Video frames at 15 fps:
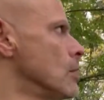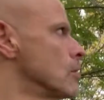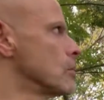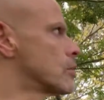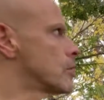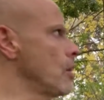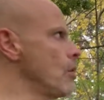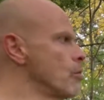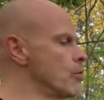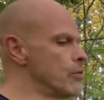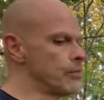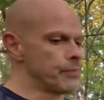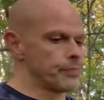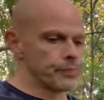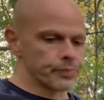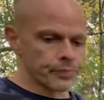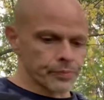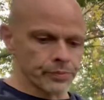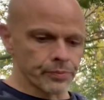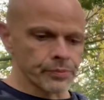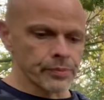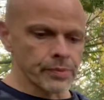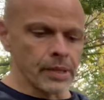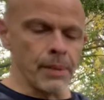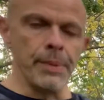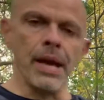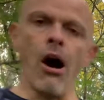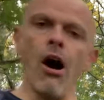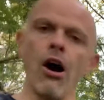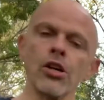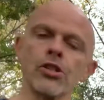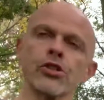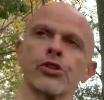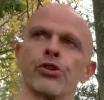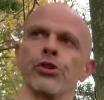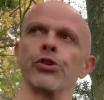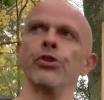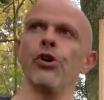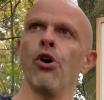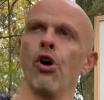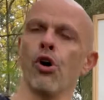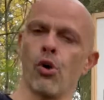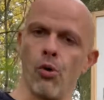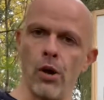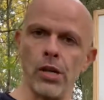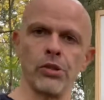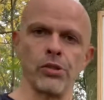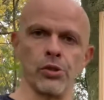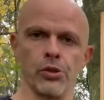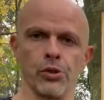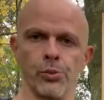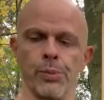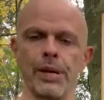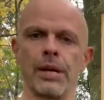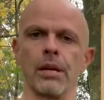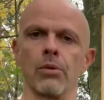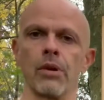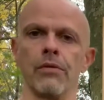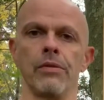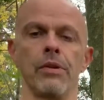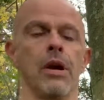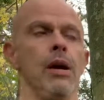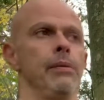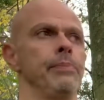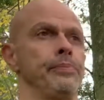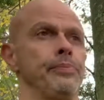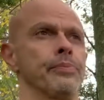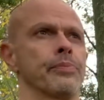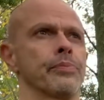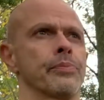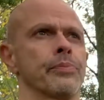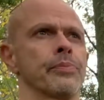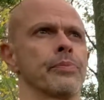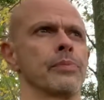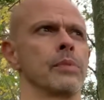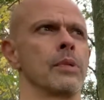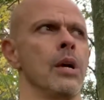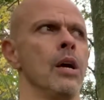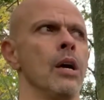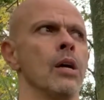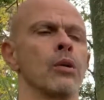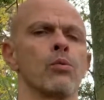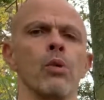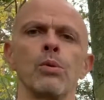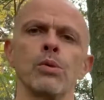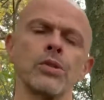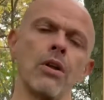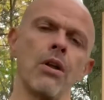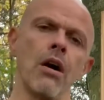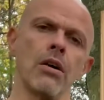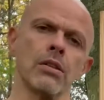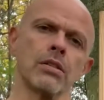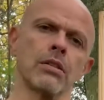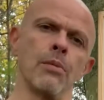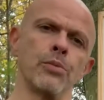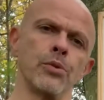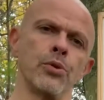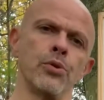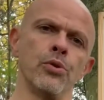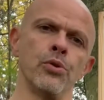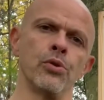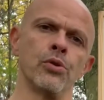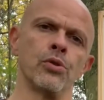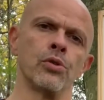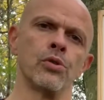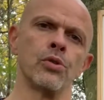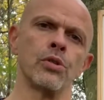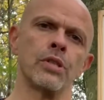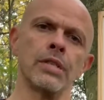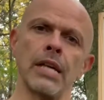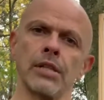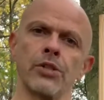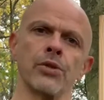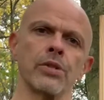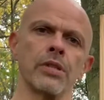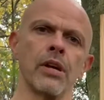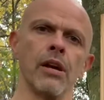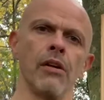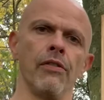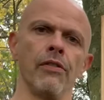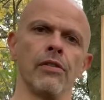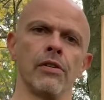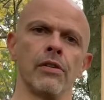So let me ask you a question to begin with. Yeah, when was the last time you said to yourself,